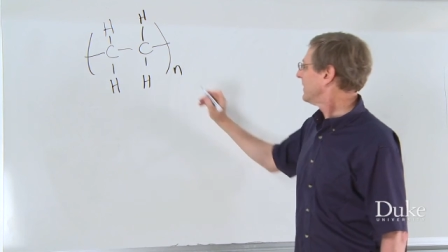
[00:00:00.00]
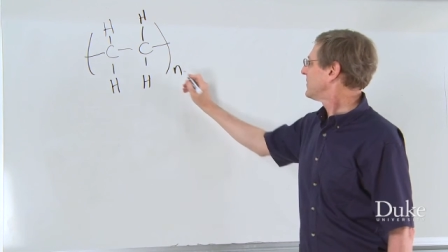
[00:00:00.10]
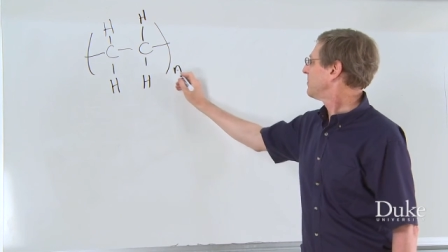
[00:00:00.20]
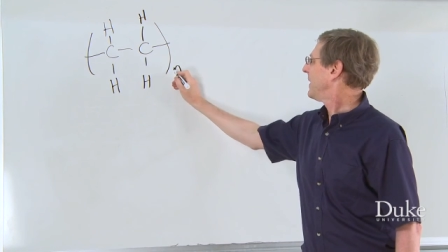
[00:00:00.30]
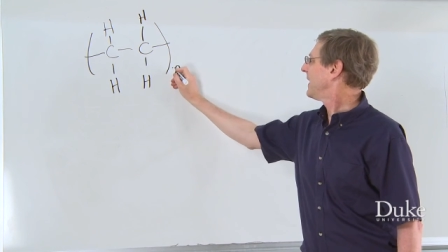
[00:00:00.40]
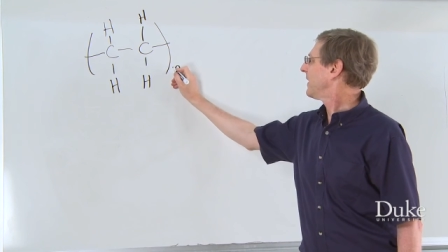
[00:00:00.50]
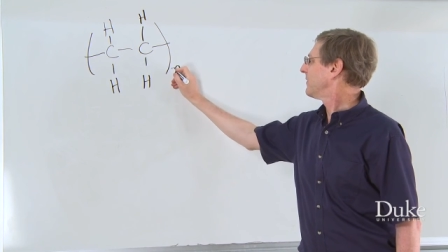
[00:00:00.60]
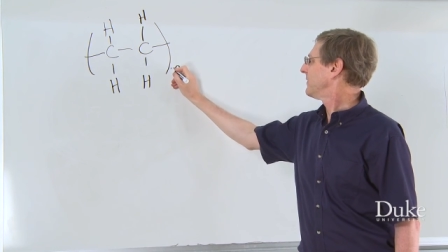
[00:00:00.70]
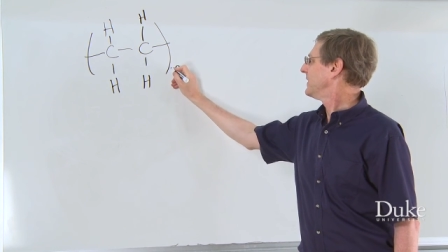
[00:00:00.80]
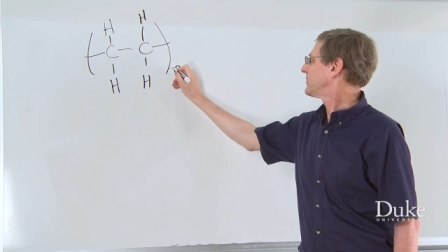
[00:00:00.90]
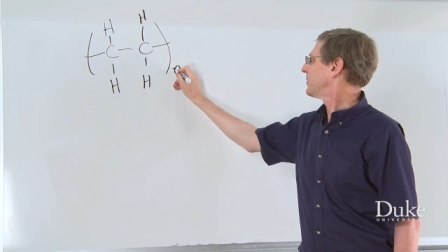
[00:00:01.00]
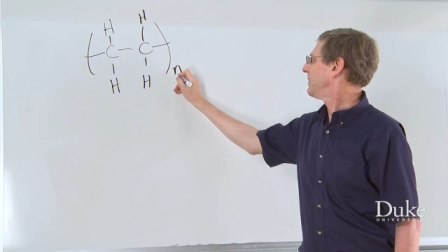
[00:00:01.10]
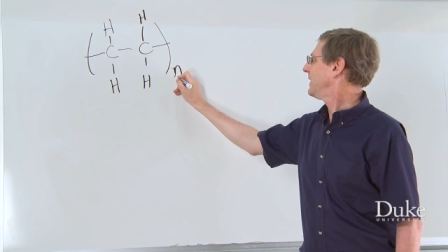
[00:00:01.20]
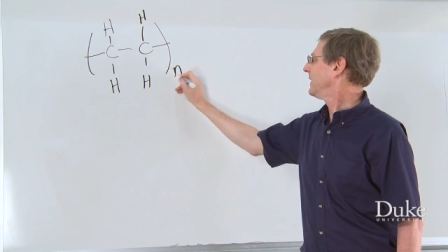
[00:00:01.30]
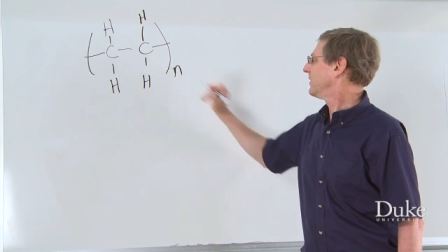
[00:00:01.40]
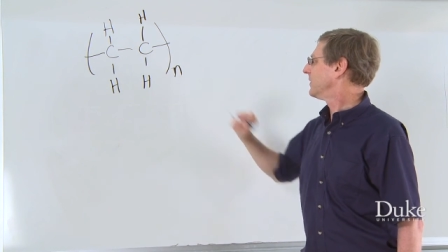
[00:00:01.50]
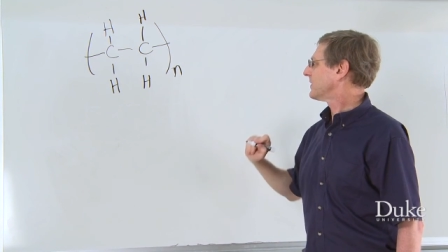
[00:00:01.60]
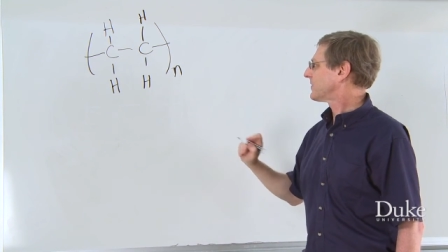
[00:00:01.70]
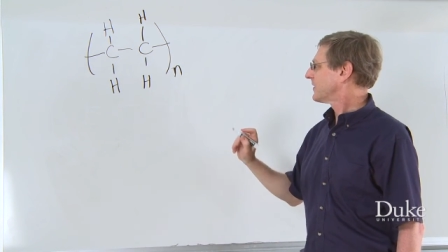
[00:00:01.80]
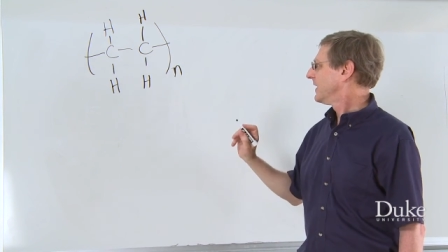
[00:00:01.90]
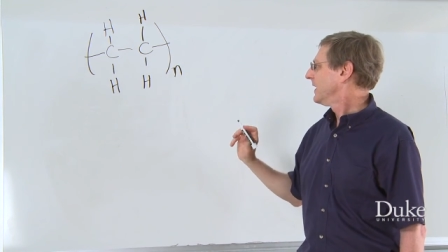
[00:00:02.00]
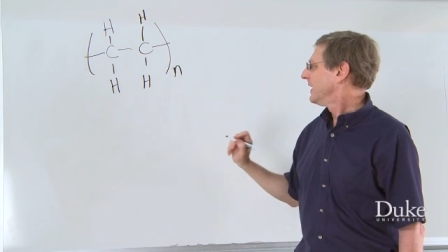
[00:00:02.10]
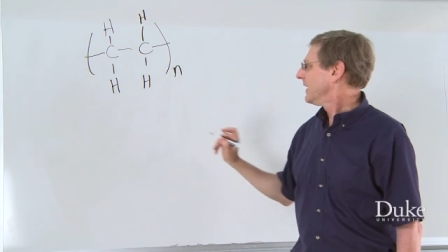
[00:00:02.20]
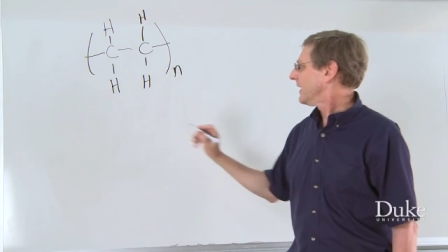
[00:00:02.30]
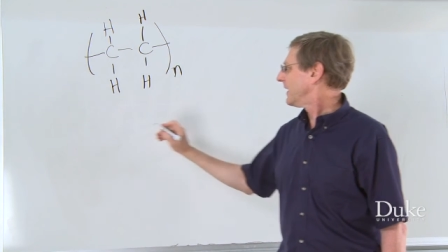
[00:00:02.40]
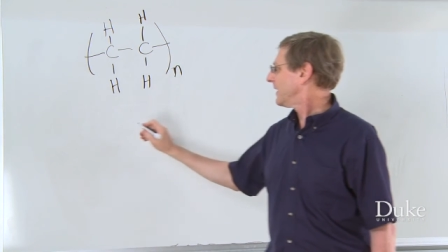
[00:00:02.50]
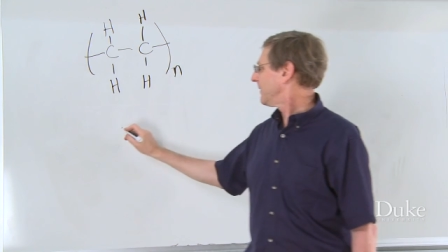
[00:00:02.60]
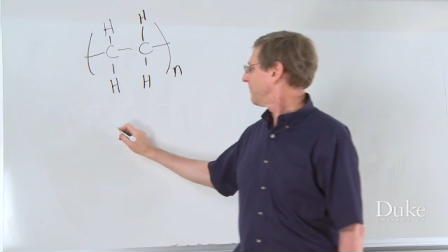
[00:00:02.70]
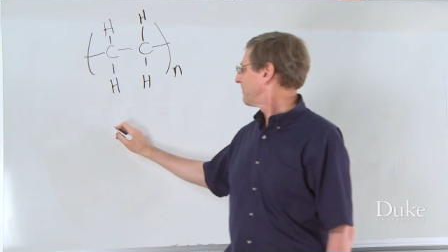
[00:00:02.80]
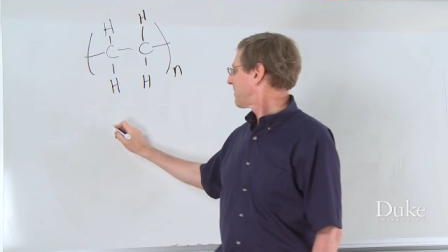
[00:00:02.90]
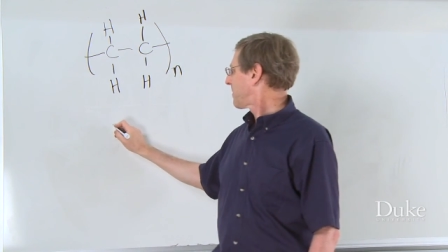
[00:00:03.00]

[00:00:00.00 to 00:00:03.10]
that's made out of these repeating units. And